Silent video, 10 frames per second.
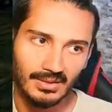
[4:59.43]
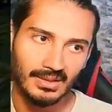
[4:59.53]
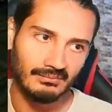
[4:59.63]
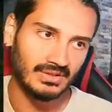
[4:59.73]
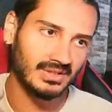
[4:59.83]

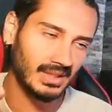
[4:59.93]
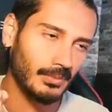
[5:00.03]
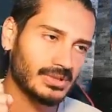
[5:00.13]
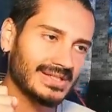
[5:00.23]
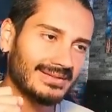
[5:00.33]
If the
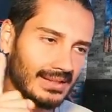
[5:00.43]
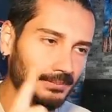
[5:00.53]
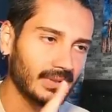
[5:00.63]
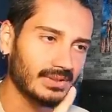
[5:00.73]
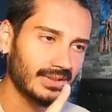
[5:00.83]
3%
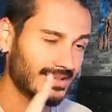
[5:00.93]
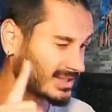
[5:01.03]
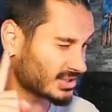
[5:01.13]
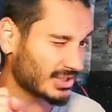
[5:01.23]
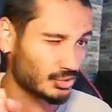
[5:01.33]
happen, there's
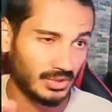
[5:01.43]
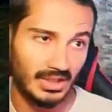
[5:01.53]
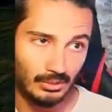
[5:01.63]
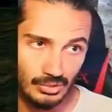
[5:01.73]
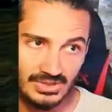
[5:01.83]
a chance you
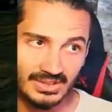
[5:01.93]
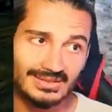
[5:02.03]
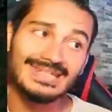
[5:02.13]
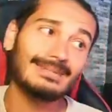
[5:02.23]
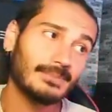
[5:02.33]
can lose that.
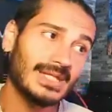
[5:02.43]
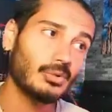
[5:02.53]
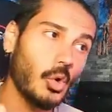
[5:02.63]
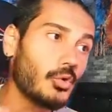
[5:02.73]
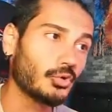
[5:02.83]
Keep that
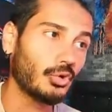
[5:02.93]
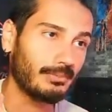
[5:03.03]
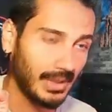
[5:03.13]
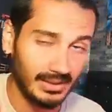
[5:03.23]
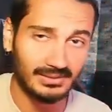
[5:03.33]
on your
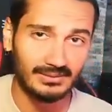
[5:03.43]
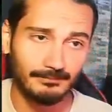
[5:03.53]
mind.